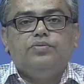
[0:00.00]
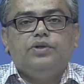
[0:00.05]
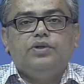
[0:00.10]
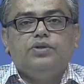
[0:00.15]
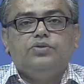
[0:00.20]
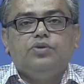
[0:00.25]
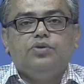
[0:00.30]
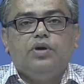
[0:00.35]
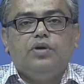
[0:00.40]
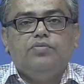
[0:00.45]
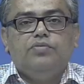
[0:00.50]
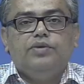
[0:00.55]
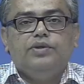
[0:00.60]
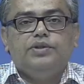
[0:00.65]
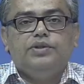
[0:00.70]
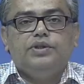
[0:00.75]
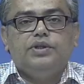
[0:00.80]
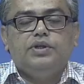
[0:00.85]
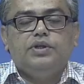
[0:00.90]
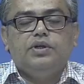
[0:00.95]
the joint
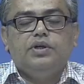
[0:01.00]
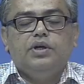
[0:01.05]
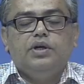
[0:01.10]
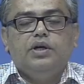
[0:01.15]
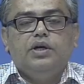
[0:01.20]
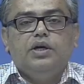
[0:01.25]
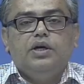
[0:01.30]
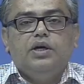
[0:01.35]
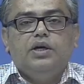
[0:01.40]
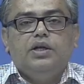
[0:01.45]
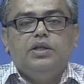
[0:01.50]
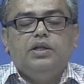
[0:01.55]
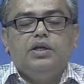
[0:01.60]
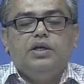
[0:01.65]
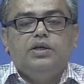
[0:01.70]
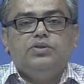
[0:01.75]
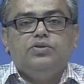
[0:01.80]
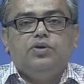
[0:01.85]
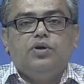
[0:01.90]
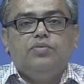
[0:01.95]
venture, the
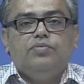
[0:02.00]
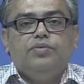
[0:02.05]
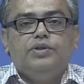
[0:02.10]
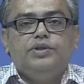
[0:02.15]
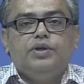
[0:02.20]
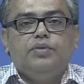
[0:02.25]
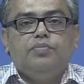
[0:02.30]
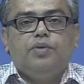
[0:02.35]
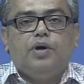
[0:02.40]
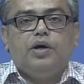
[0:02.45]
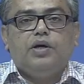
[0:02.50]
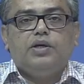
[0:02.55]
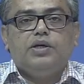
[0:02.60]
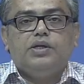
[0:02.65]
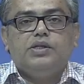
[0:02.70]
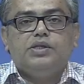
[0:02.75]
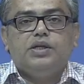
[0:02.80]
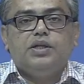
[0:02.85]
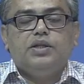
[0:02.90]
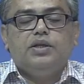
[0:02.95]
joint venture
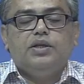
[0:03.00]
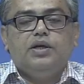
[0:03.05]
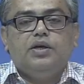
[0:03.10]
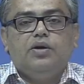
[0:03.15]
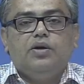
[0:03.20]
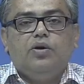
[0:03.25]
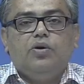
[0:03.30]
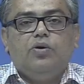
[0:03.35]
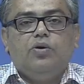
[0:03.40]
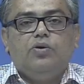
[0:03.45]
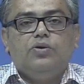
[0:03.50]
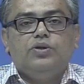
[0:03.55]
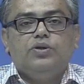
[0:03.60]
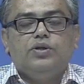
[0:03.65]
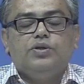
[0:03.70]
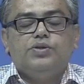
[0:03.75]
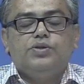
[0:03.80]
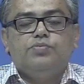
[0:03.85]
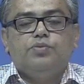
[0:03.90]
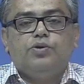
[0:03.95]
partners are there or the
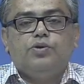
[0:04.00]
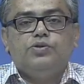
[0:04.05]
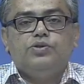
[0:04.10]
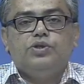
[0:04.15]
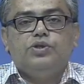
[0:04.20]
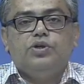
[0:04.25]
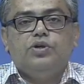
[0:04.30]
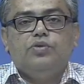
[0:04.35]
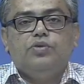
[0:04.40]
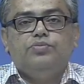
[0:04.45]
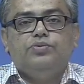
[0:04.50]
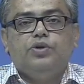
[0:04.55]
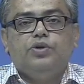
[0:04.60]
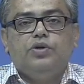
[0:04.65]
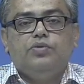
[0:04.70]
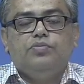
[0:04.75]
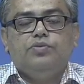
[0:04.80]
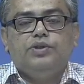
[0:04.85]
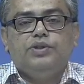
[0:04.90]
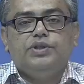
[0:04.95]
sponsor of
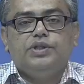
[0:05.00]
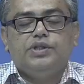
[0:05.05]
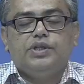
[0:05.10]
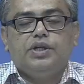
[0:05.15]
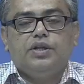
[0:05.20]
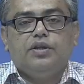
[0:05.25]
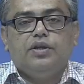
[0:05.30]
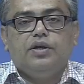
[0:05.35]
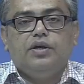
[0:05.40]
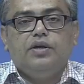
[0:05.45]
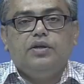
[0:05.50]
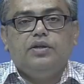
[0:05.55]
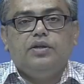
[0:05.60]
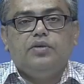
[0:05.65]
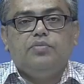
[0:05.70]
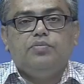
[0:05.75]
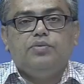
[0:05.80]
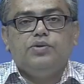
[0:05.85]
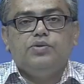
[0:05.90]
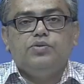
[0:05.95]
joint ventures are there
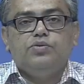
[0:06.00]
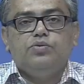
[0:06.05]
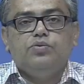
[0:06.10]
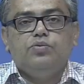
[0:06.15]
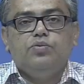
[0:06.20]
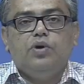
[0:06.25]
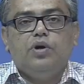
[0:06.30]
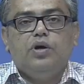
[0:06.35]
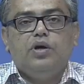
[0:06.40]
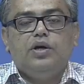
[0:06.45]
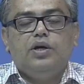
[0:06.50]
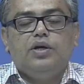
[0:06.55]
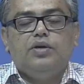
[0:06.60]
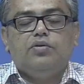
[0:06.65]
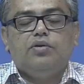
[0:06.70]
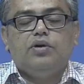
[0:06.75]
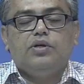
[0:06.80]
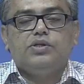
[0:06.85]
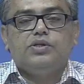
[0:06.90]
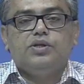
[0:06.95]
that means who are
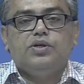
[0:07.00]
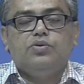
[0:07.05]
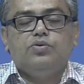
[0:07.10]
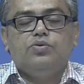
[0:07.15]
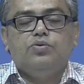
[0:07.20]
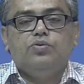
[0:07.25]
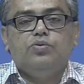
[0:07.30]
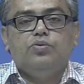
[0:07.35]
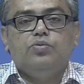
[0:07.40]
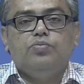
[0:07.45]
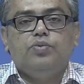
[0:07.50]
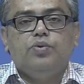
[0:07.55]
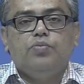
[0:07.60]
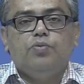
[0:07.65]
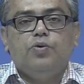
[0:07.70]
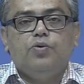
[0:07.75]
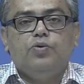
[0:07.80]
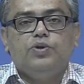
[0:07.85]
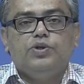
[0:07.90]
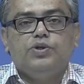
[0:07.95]
interested to
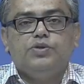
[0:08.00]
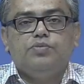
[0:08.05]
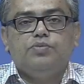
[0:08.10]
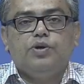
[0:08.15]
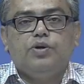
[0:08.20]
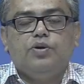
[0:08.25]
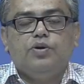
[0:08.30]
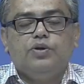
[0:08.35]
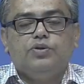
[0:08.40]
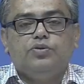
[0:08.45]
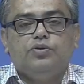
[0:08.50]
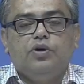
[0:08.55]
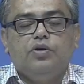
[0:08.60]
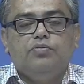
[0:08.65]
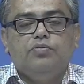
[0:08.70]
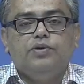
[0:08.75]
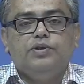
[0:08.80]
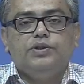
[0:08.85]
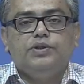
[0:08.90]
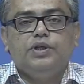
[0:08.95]
promote this particular joint
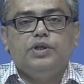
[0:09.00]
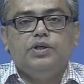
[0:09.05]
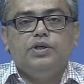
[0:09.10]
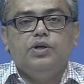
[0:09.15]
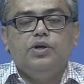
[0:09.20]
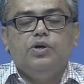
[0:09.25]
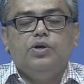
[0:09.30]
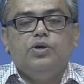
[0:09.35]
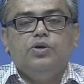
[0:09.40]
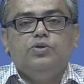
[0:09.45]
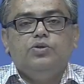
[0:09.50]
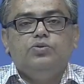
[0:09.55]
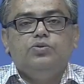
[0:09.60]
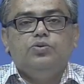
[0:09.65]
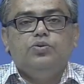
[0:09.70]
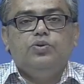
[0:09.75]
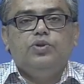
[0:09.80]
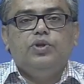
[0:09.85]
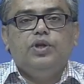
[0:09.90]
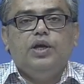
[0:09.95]
venture.
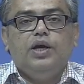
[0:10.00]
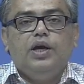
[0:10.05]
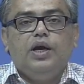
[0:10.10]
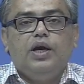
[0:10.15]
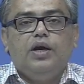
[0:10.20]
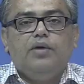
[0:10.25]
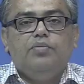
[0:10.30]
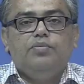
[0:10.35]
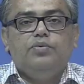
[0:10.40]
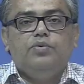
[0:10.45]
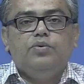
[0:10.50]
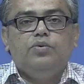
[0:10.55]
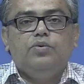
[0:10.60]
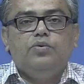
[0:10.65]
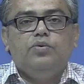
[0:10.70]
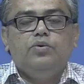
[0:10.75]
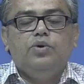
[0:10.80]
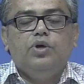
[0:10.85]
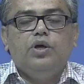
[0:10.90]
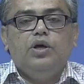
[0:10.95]
So, they have
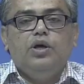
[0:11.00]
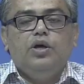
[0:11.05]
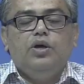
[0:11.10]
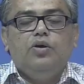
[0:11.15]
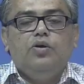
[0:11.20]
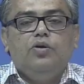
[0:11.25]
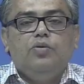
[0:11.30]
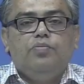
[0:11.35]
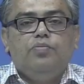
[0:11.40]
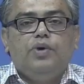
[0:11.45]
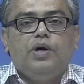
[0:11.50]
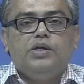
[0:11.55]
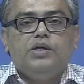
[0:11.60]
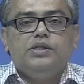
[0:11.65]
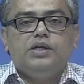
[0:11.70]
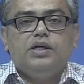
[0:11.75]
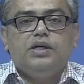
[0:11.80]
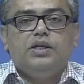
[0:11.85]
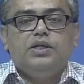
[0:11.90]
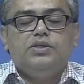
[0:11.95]
to you know pass
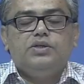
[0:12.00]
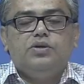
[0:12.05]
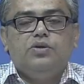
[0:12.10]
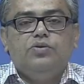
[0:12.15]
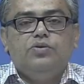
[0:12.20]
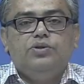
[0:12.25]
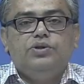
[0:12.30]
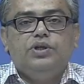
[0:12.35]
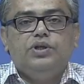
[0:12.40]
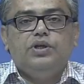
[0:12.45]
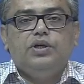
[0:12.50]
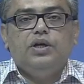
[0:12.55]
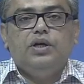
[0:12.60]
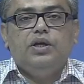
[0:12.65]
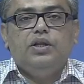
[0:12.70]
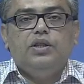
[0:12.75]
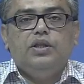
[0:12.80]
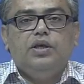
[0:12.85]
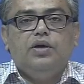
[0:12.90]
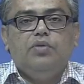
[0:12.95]
a resolution
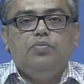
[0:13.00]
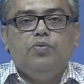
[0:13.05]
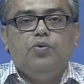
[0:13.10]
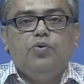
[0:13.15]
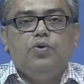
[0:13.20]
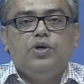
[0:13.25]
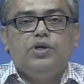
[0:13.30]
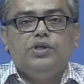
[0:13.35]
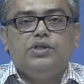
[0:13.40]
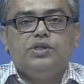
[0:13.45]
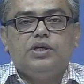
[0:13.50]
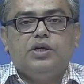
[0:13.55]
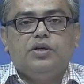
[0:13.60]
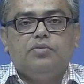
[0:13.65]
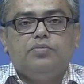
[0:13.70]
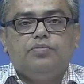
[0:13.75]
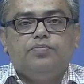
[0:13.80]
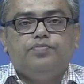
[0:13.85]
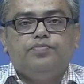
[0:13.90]
in their board itself.